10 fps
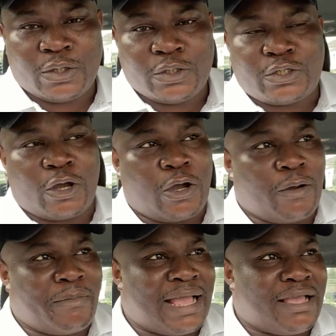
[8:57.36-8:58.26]

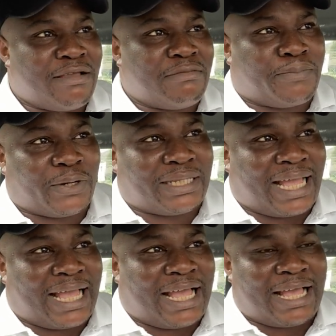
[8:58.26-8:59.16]
So my brother,
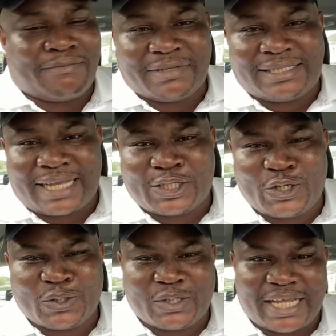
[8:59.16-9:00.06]
Mr.
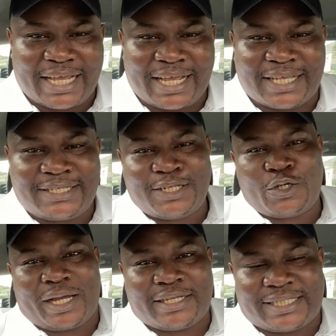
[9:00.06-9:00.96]
John Osagie, I see
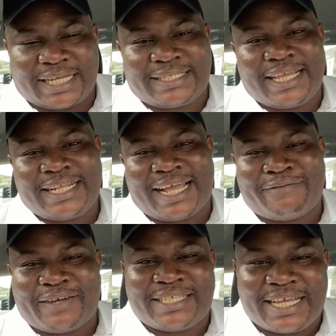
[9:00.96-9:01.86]
you have started
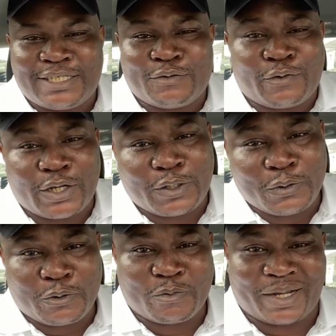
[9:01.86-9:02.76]
advertising for a
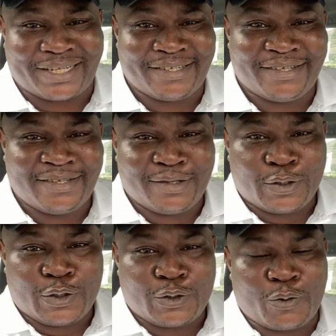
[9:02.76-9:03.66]
new woman.
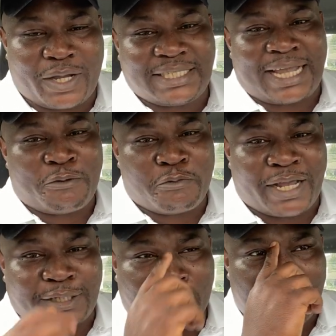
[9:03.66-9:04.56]
So once that woman
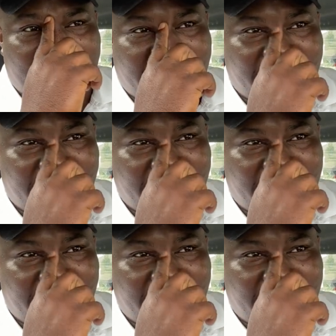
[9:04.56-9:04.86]
is coming